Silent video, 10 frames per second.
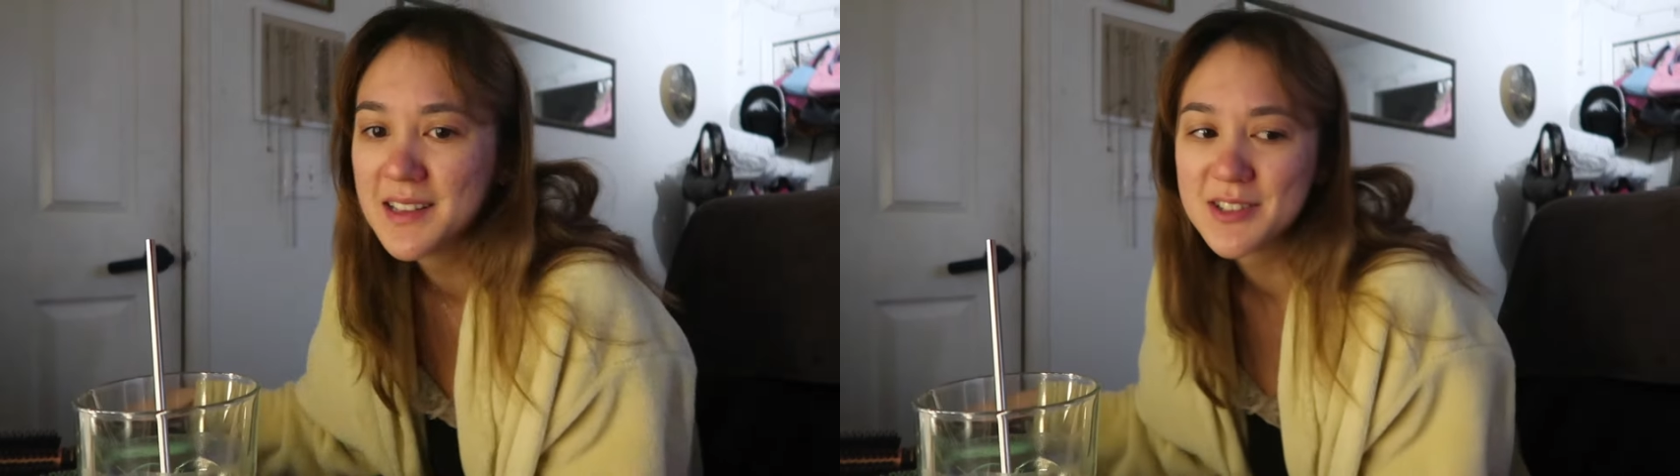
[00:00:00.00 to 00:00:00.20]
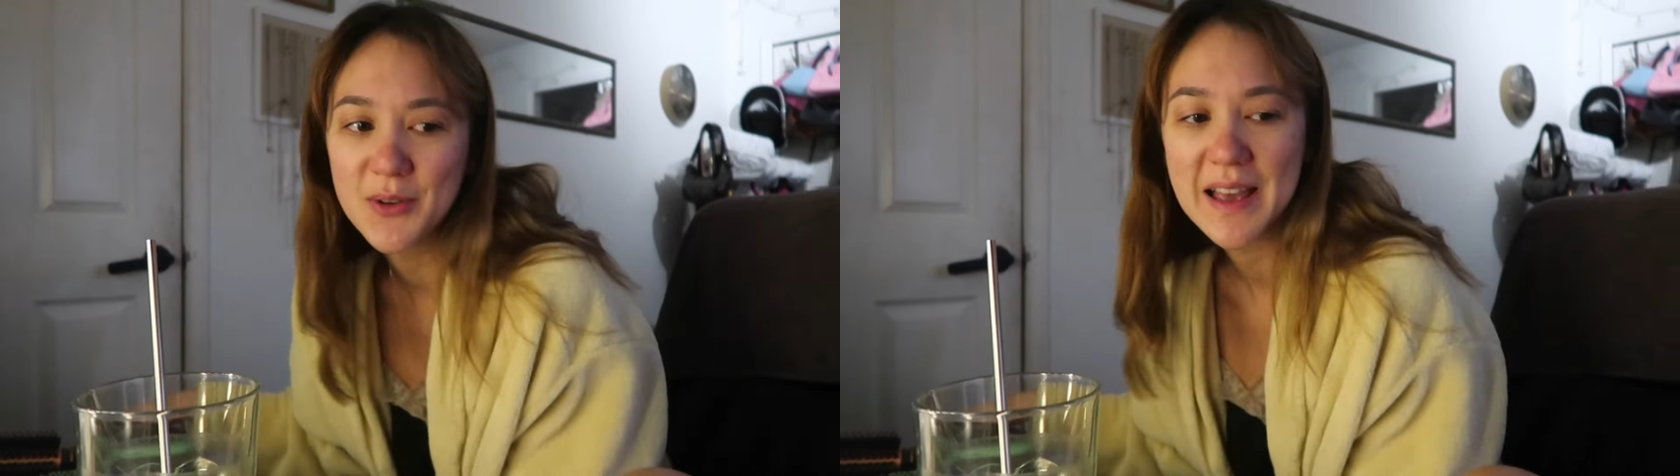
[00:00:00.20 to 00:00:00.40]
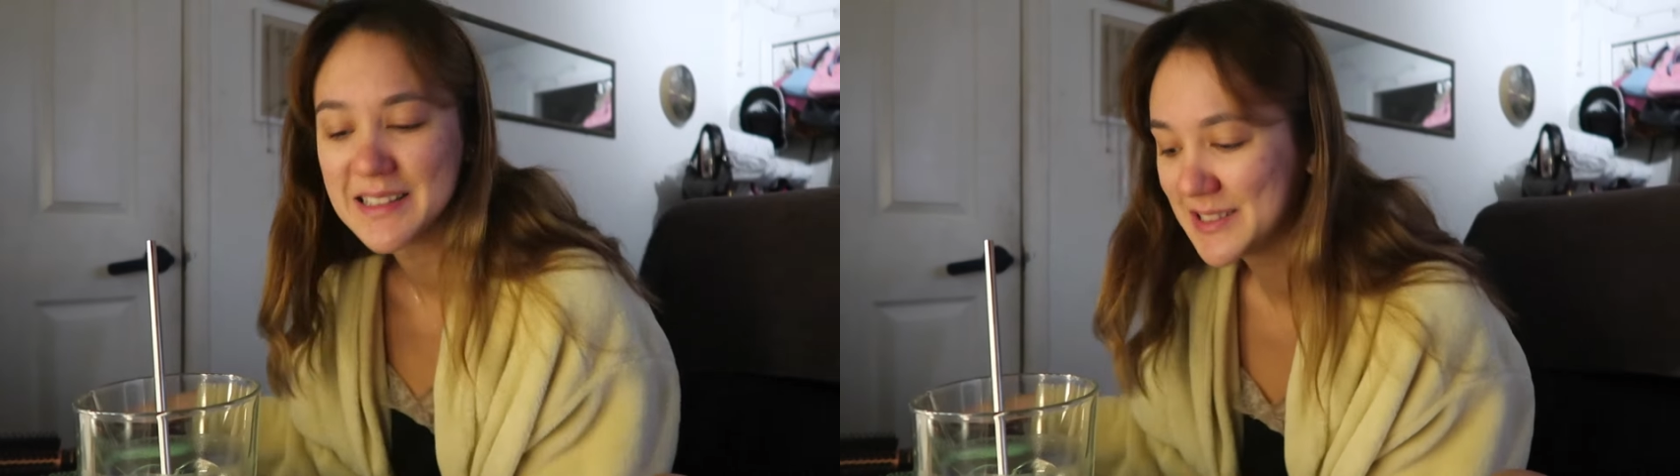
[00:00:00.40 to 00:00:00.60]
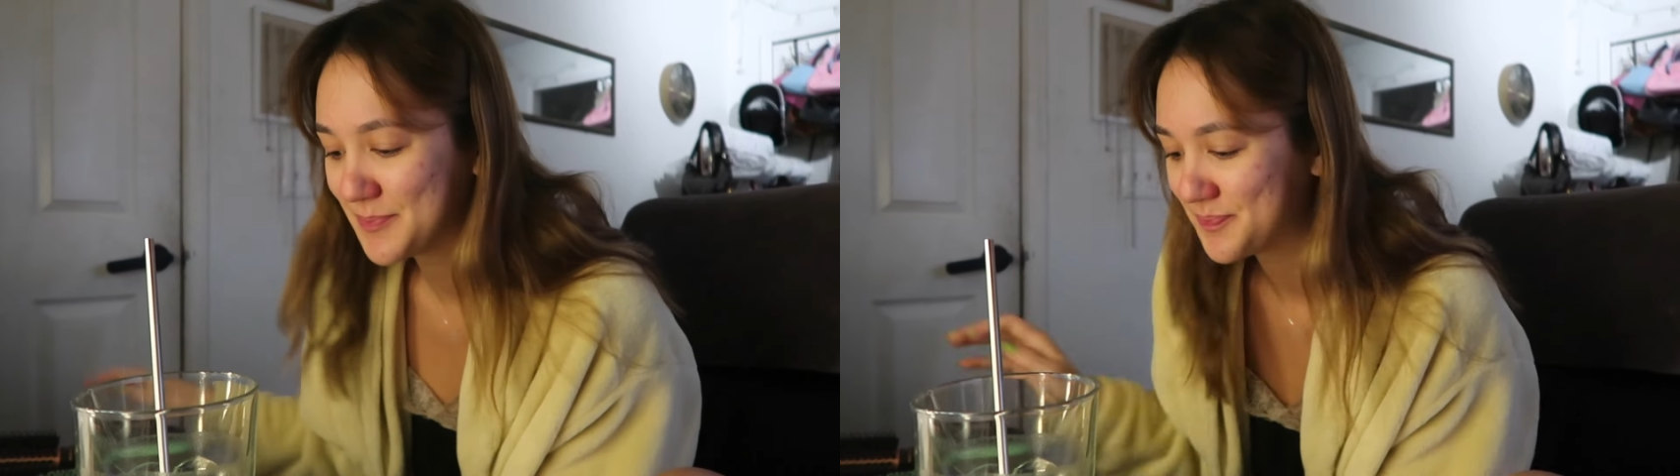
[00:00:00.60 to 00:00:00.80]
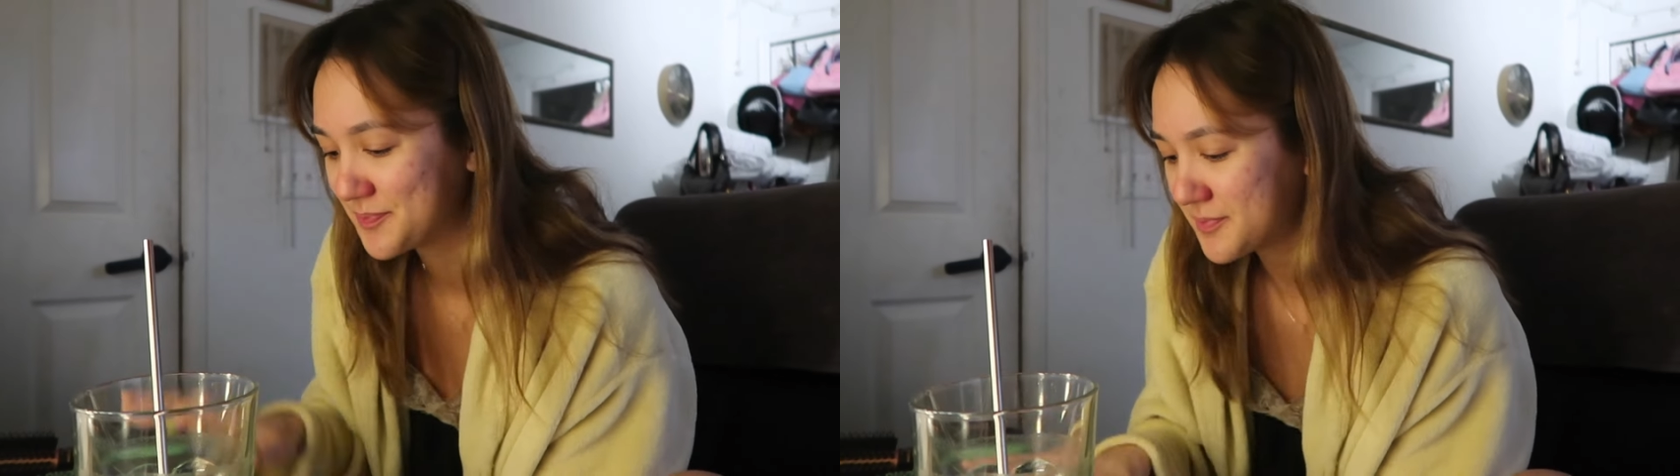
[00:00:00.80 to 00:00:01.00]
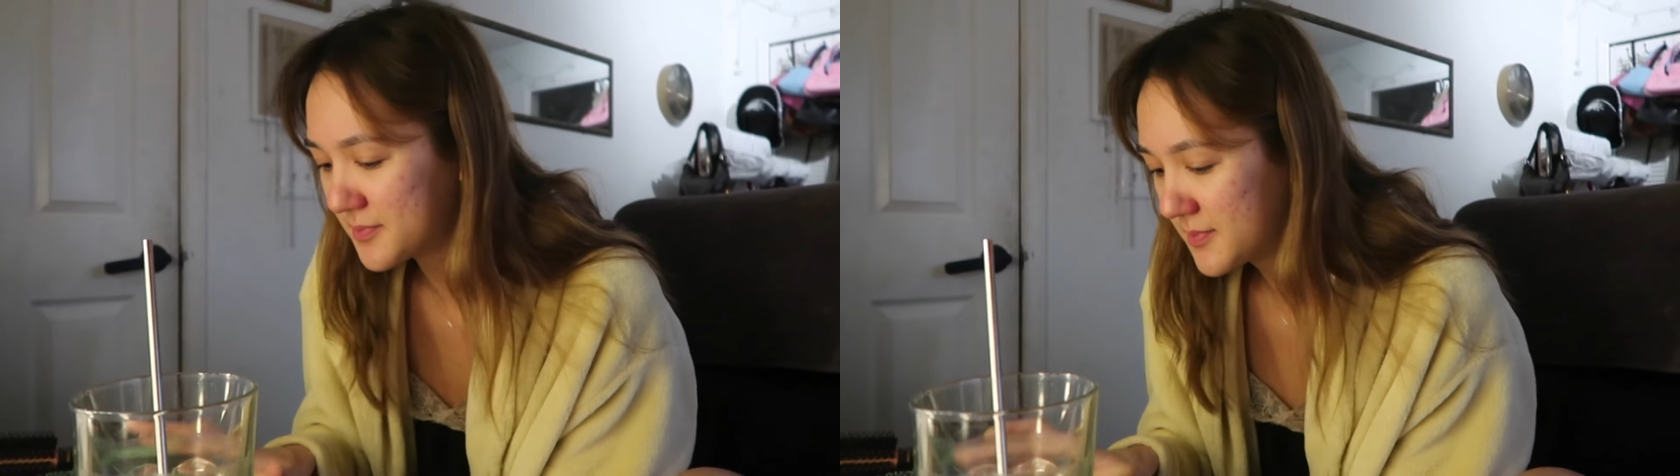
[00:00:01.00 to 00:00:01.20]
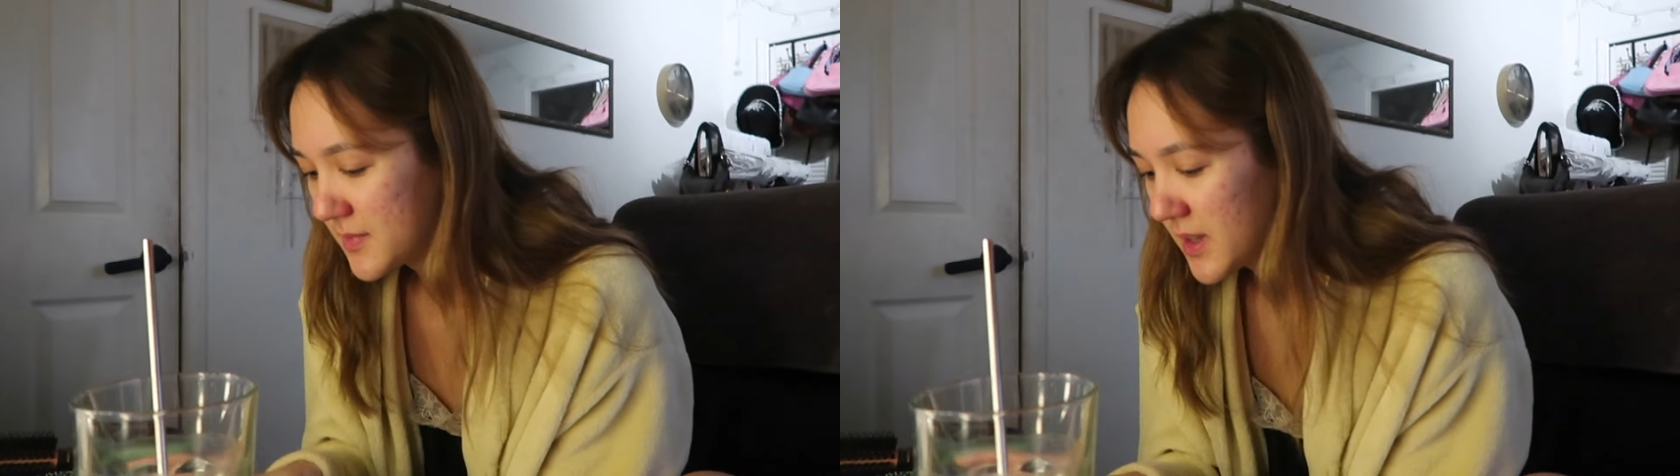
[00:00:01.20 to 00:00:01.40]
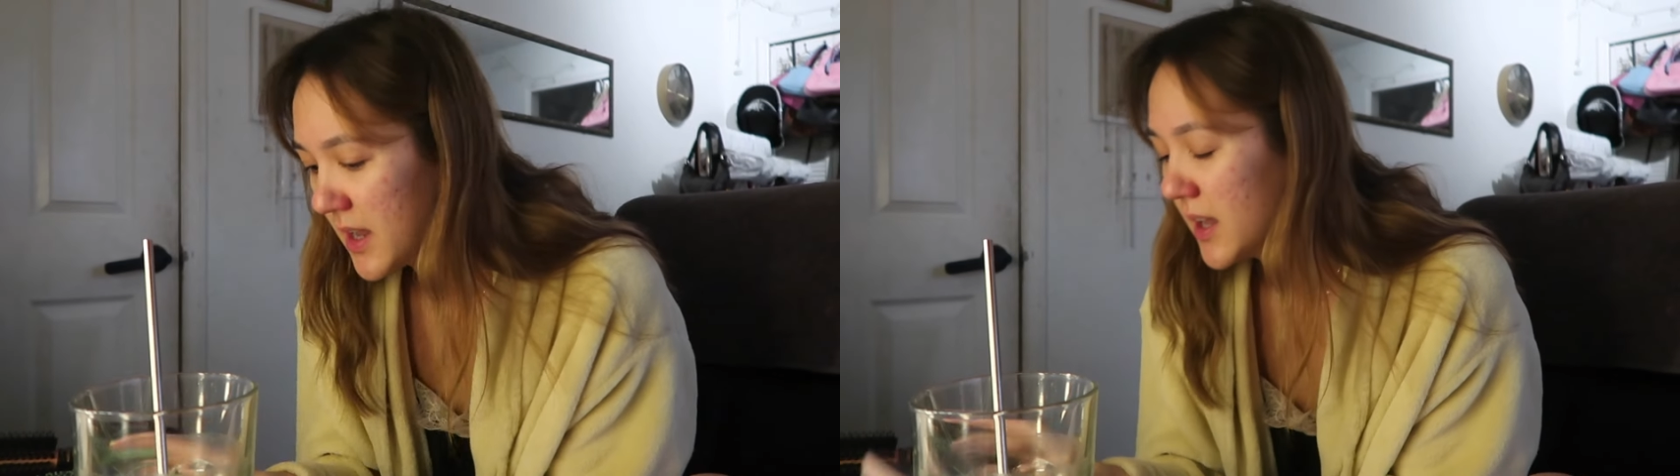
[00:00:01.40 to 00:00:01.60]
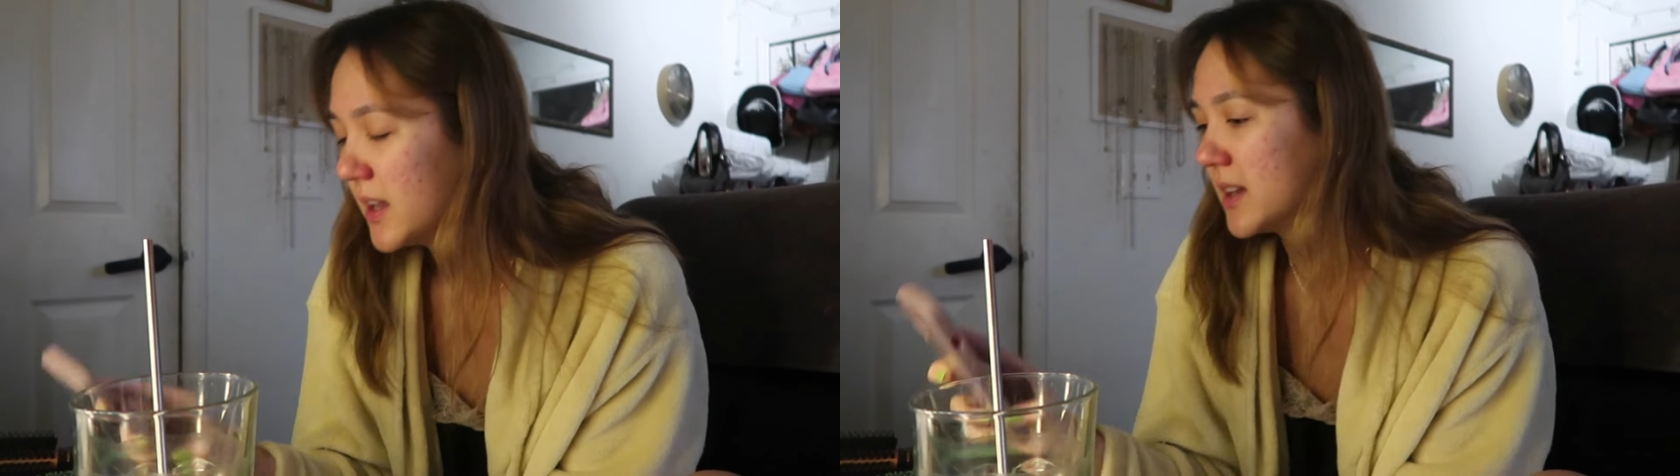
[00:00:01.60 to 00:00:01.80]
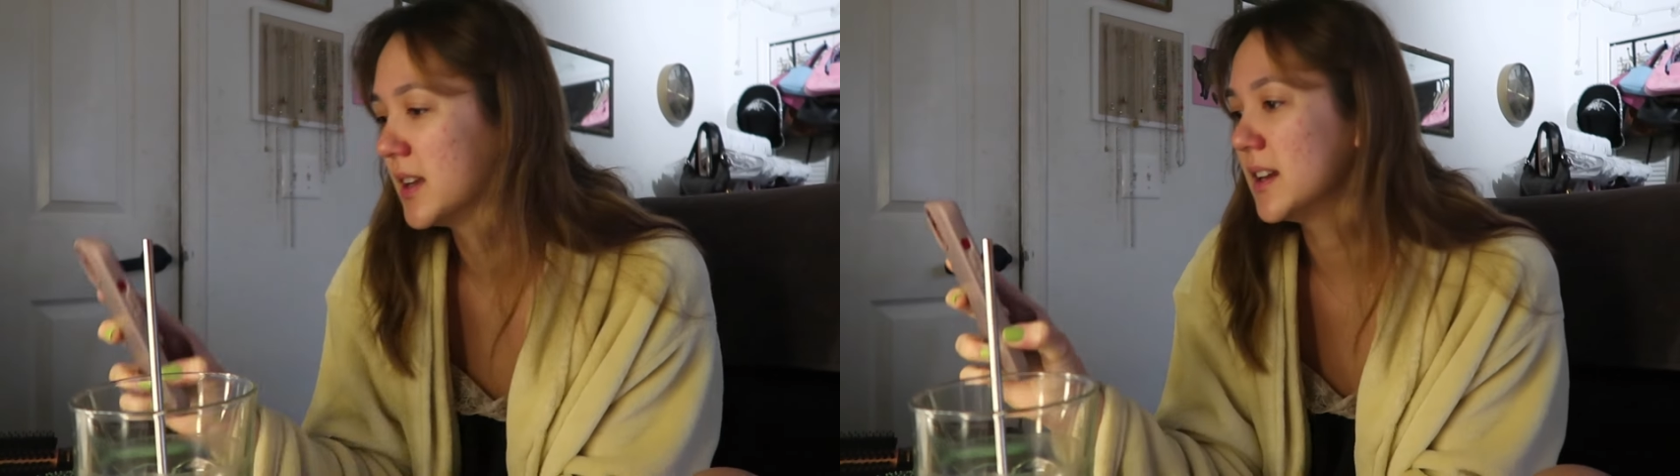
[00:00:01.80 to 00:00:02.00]
So yes,
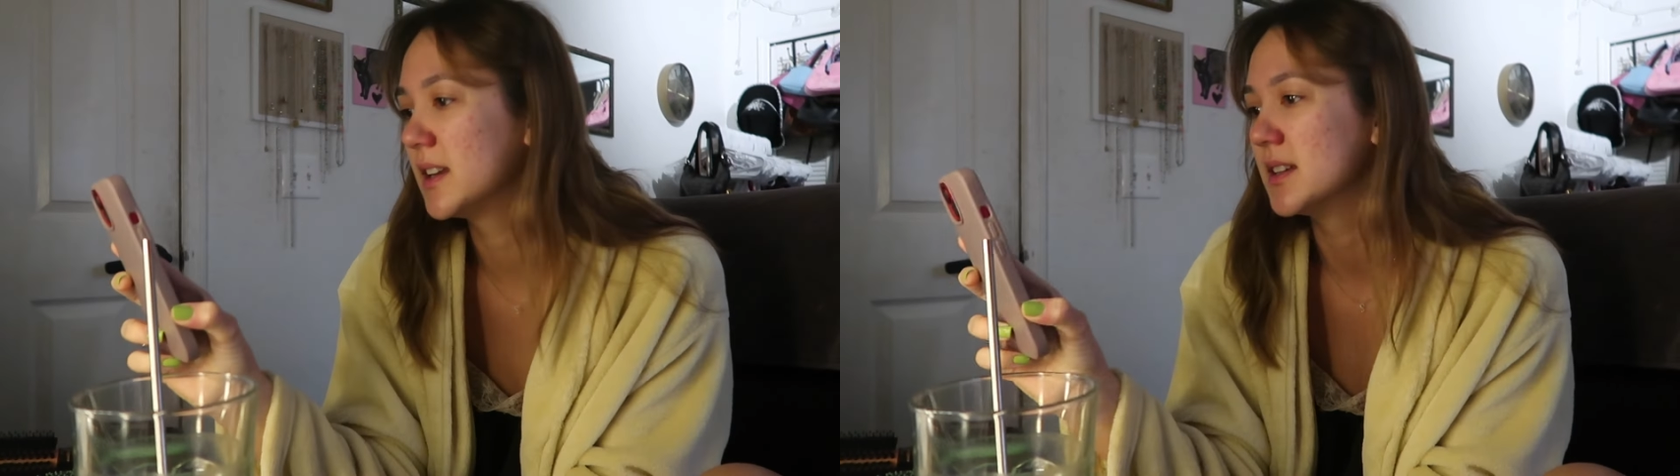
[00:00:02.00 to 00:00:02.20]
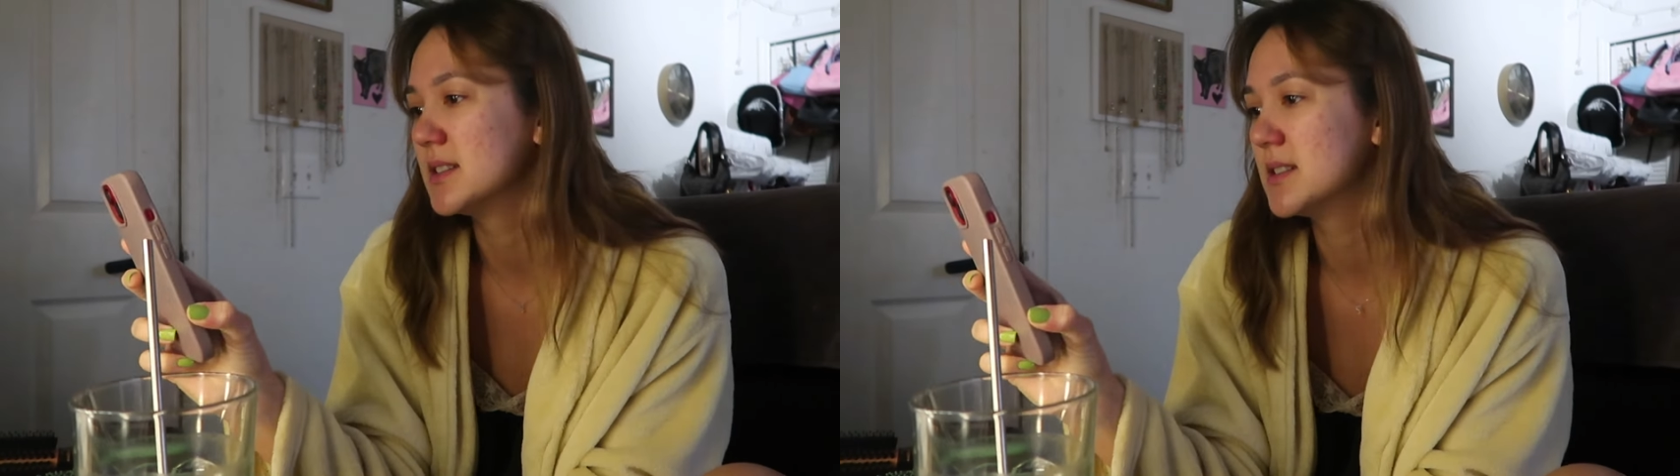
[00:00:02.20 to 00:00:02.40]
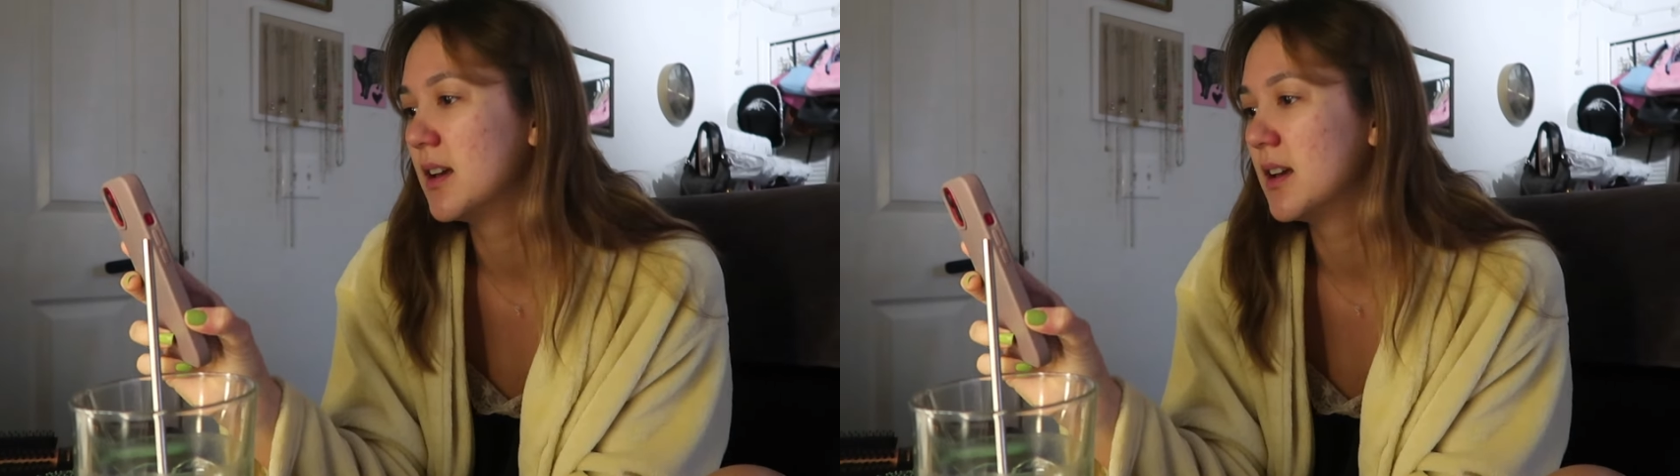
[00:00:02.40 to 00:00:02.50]
it is